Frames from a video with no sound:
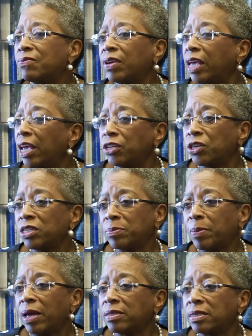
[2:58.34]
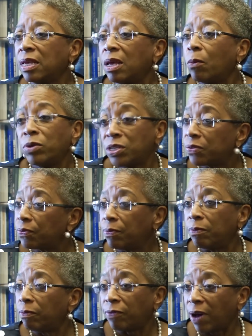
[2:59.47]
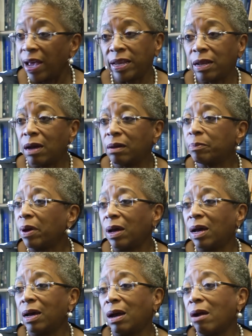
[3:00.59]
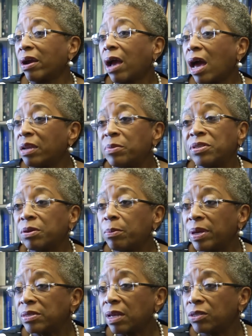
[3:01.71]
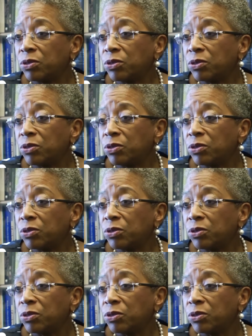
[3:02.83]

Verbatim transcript: vacation spots, which is fine. Our economies are based on